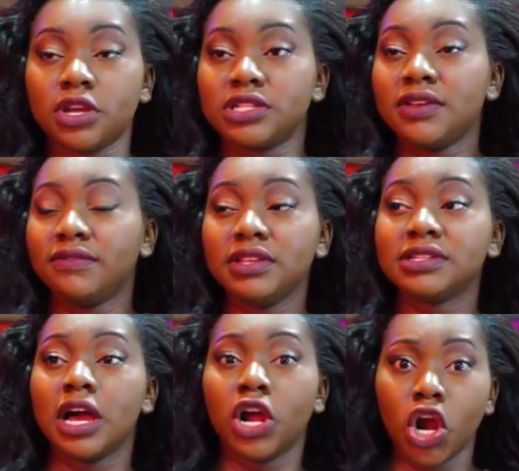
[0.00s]
Because if
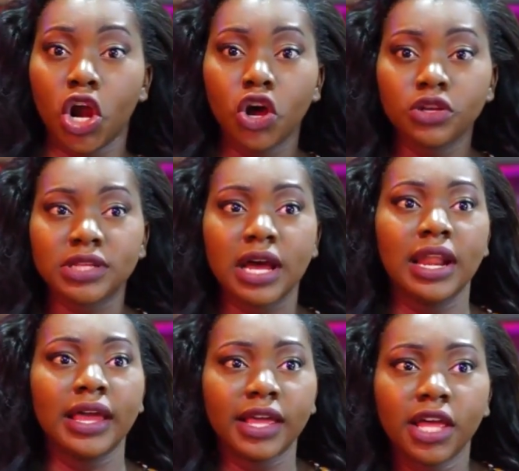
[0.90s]
these are girls that
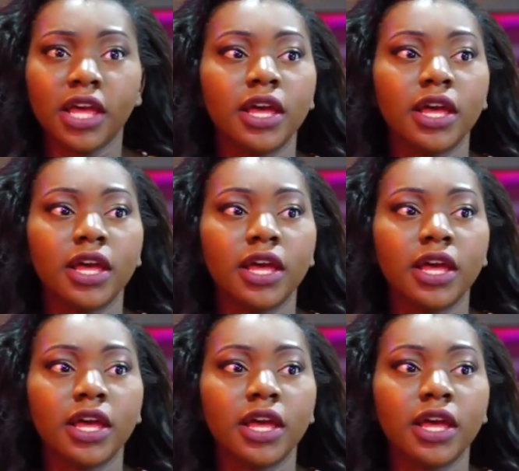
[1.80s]
are, like,